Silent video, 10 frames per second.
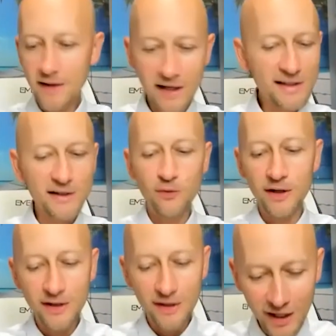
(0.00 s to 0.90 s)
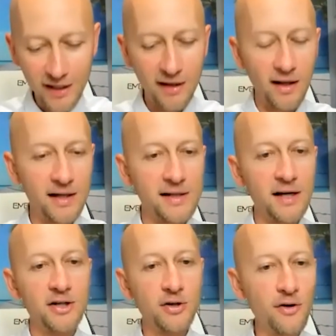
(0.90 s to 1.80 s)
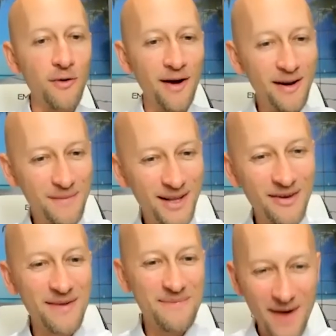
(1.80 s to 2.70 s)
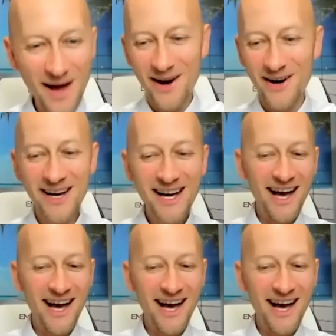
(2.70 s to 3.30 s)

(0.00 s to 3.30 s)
this is ridiculous, I should already be doing better,